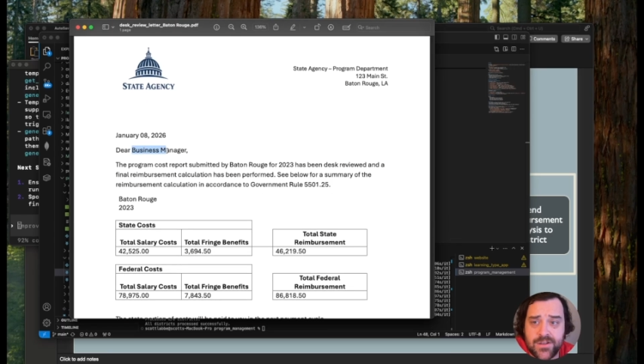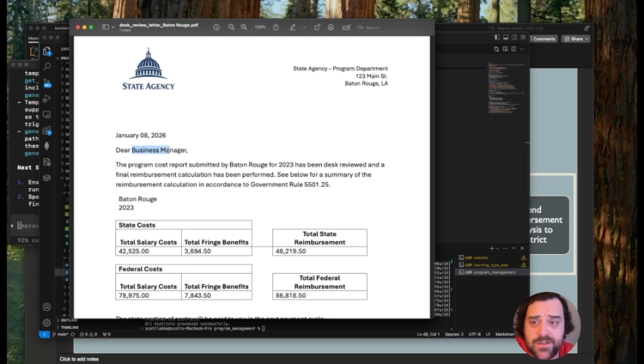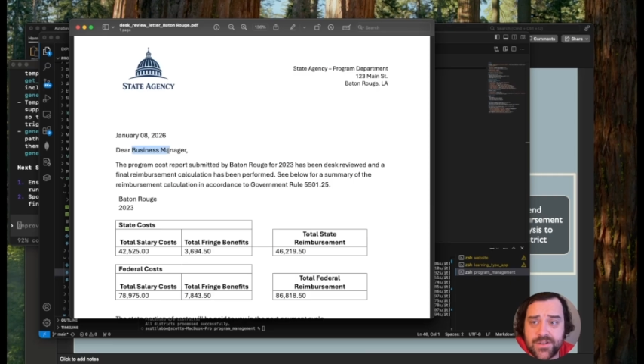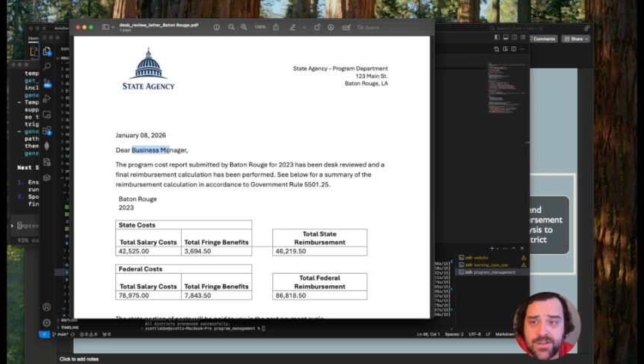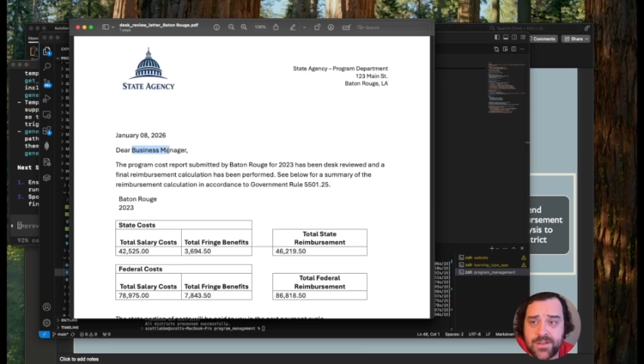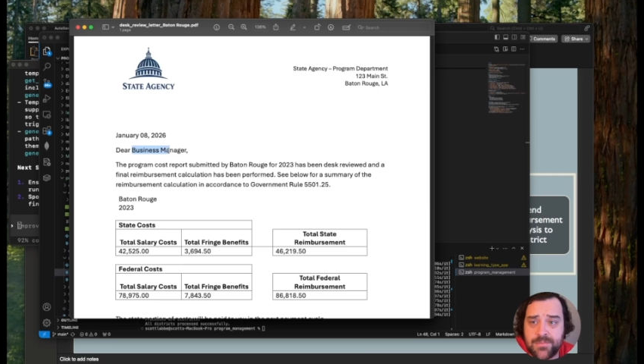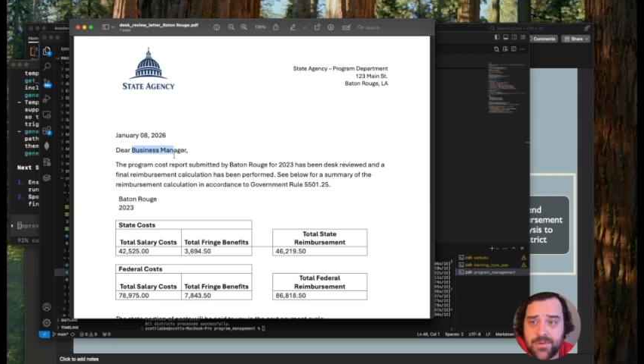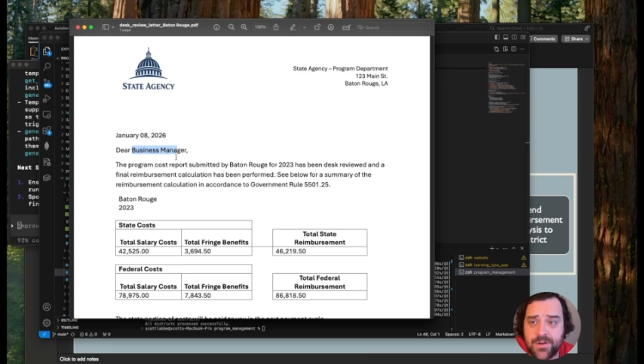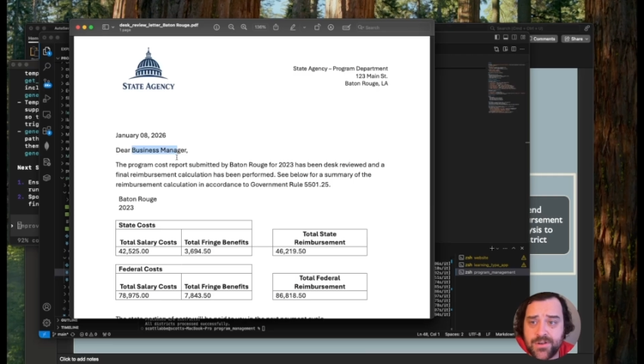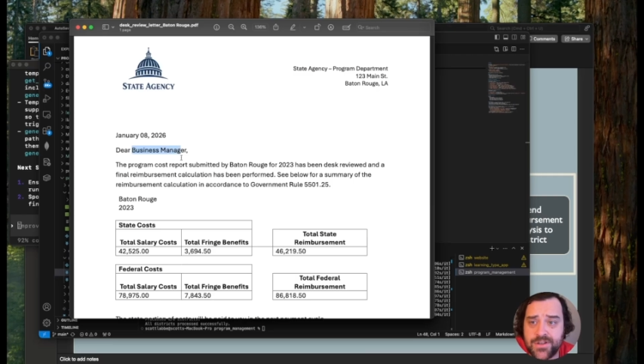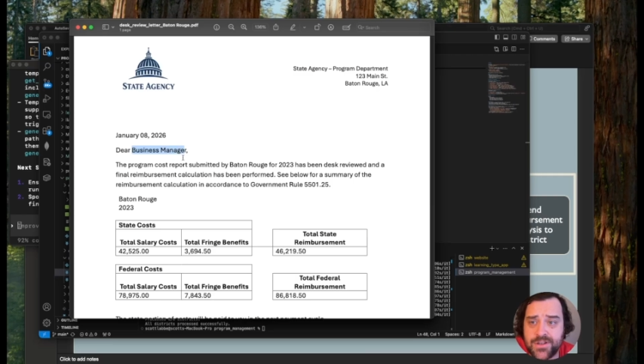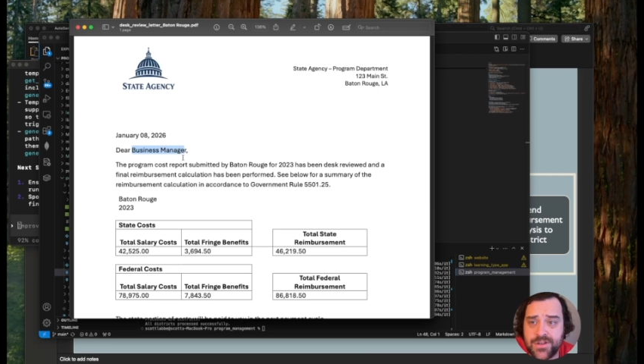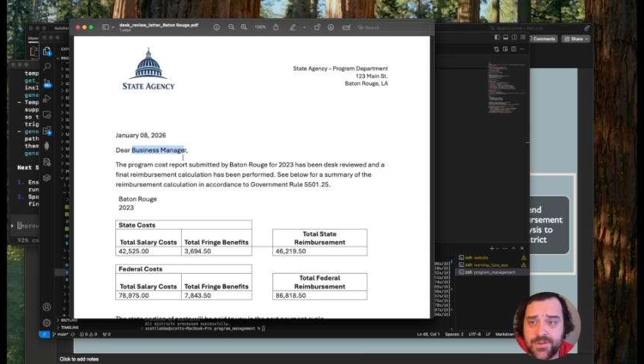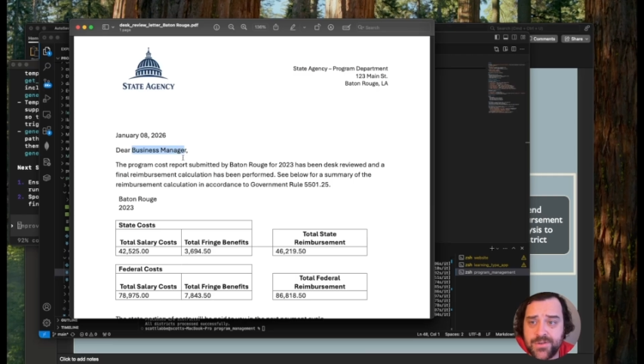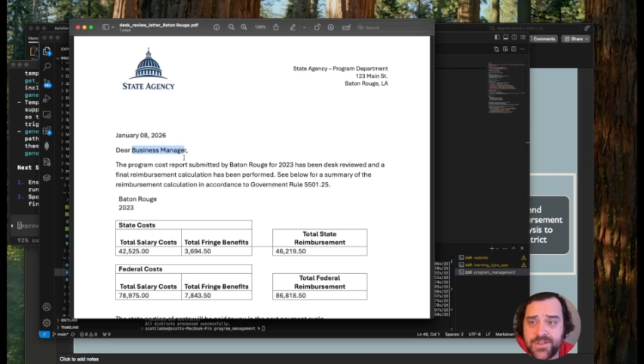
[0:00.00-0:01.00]
who's the
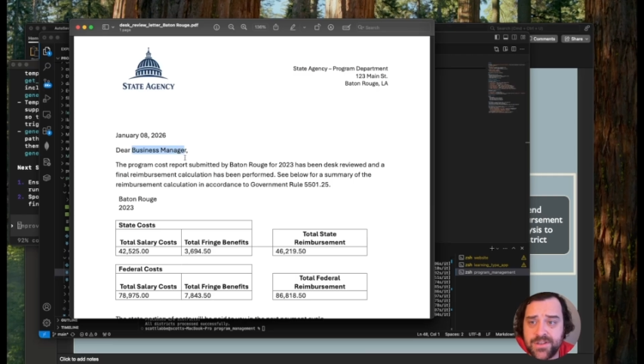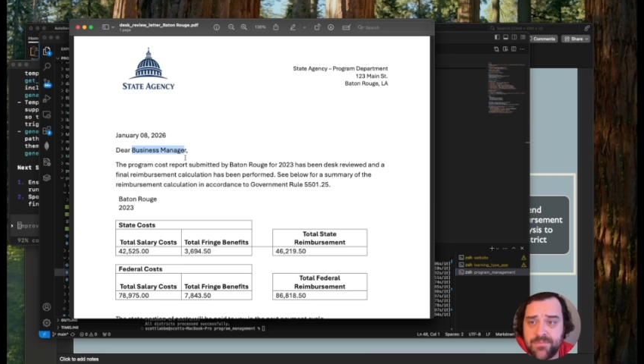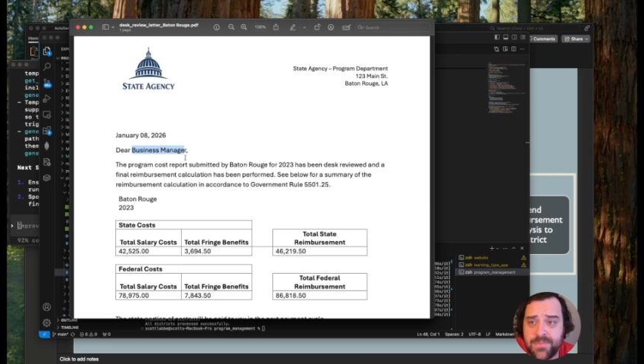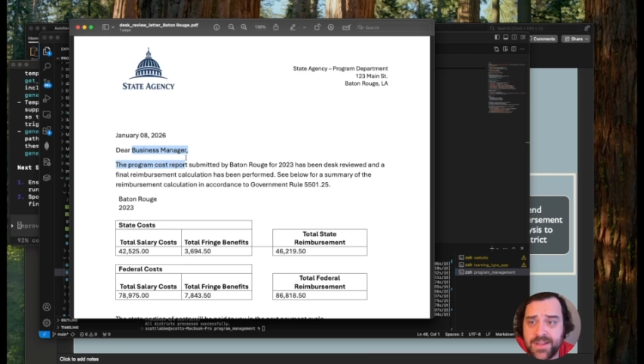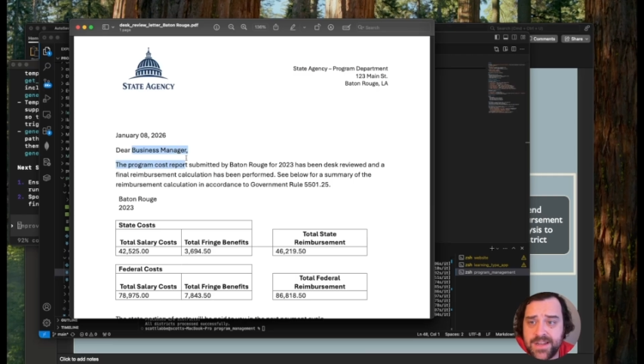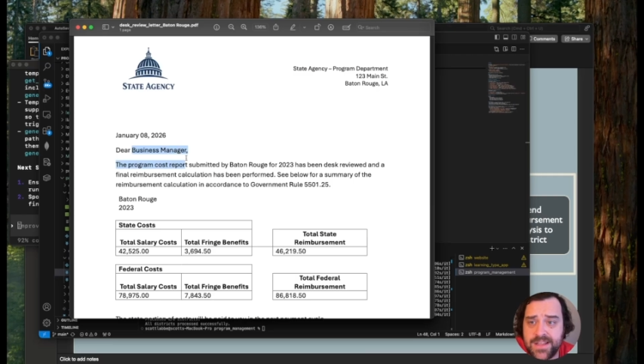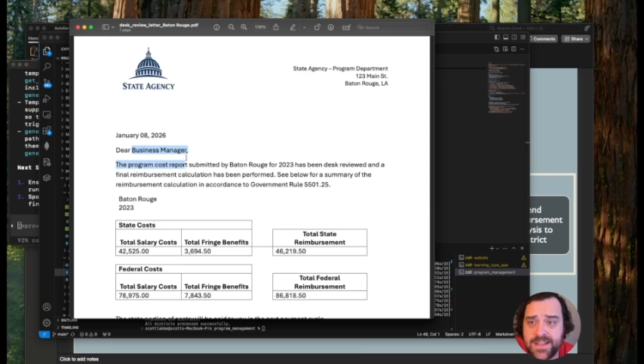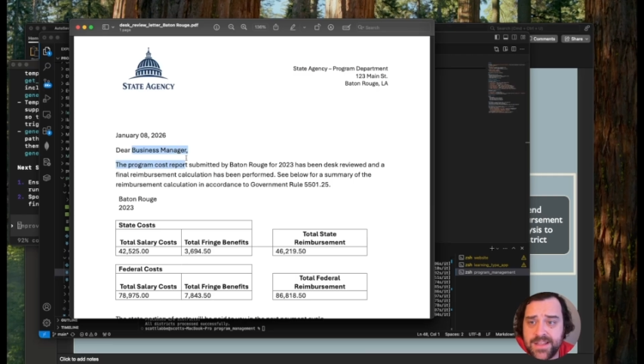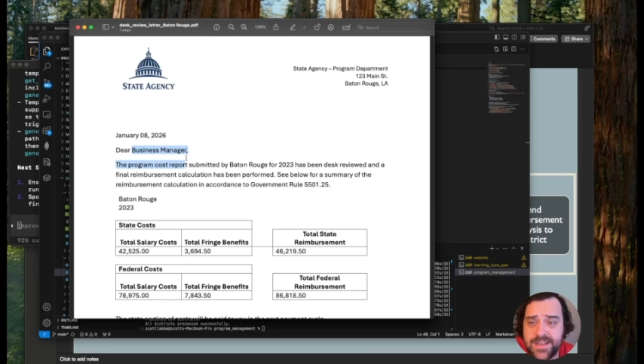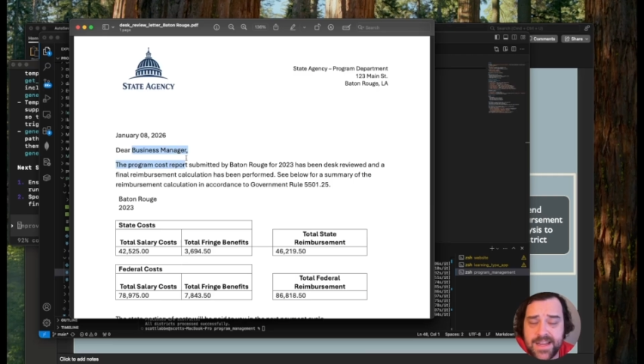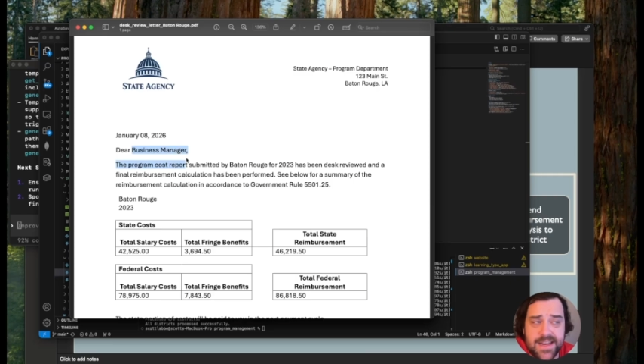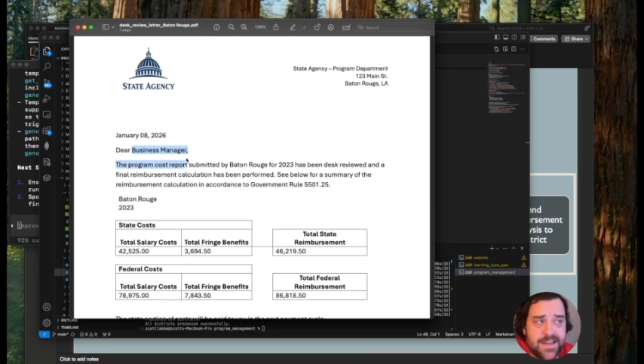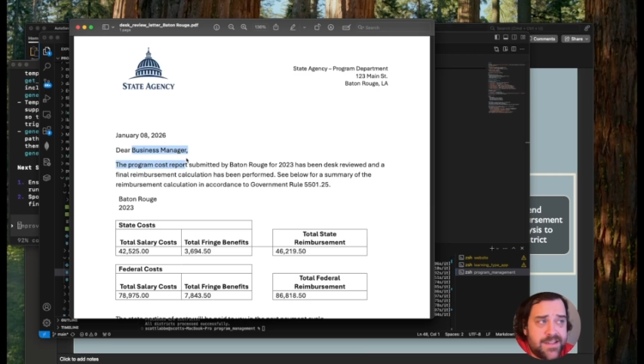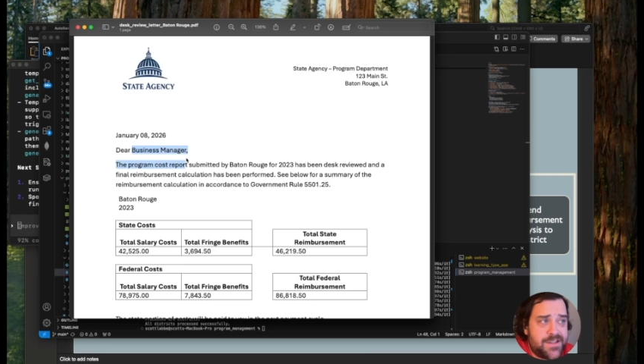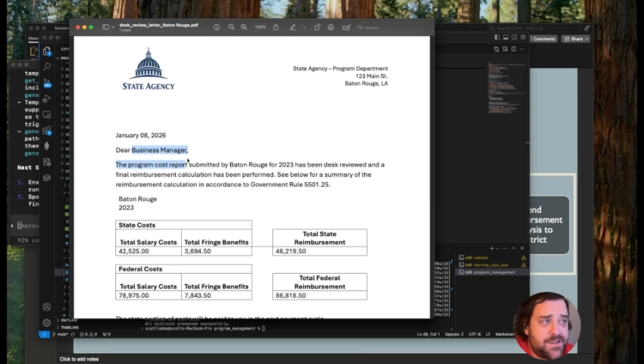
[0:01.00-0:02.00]
person who submitted the
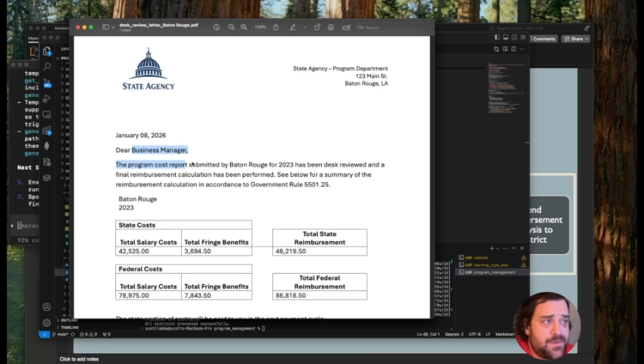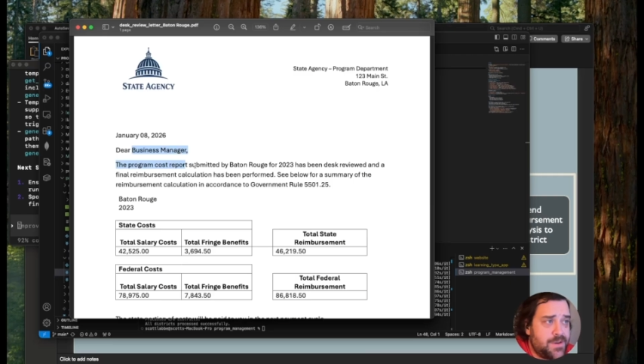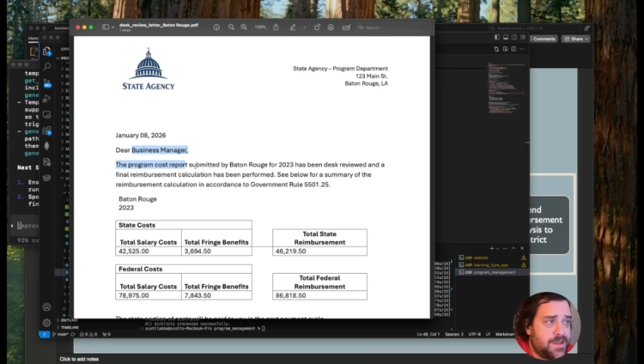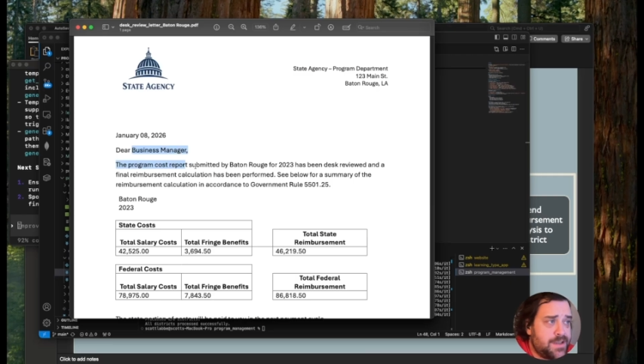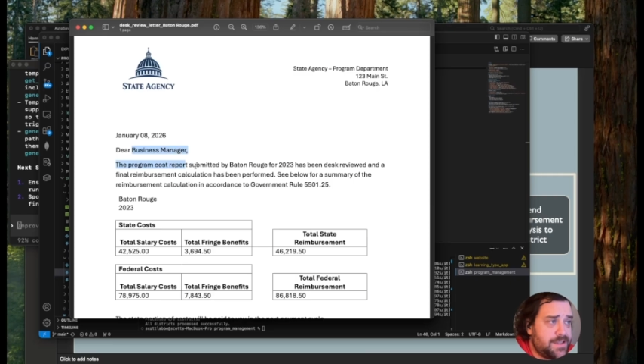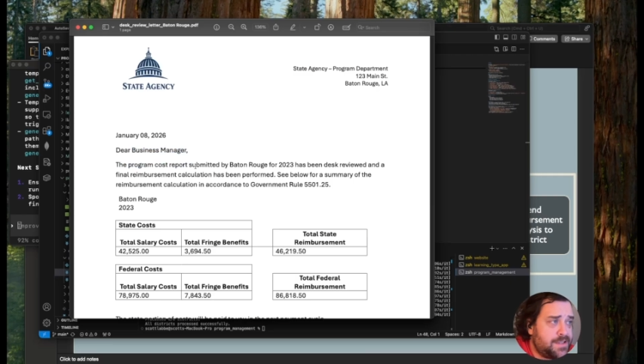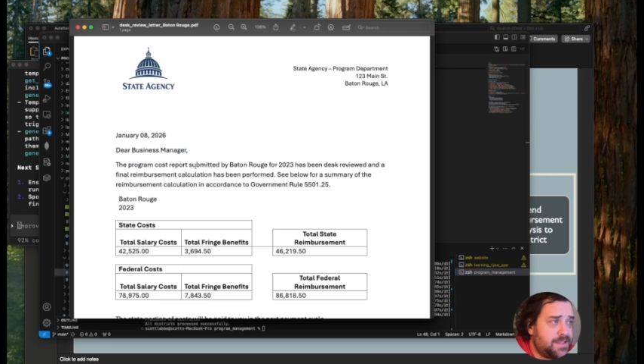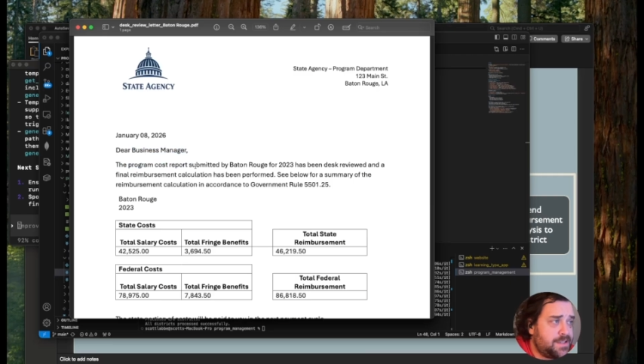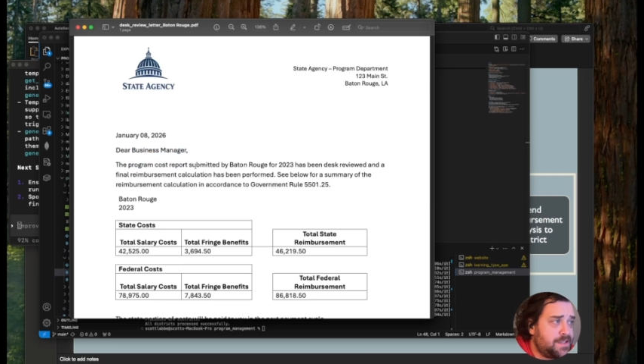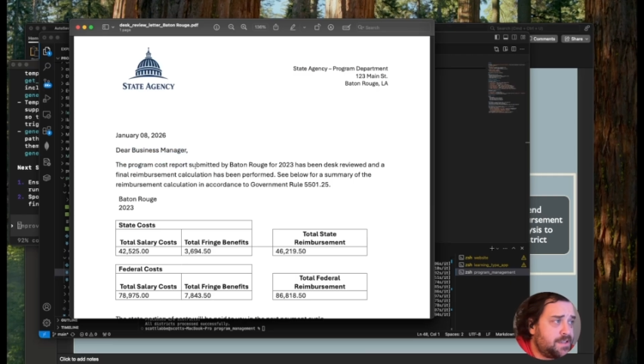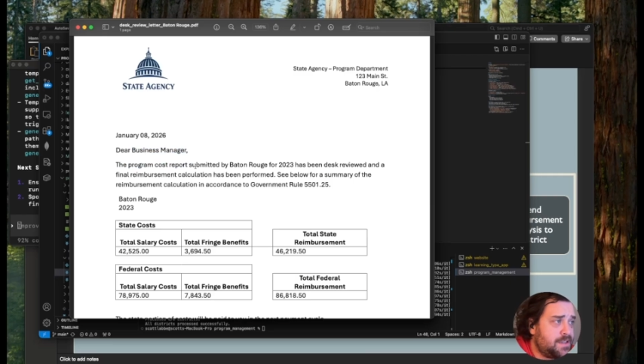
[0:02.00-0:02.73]
data to us.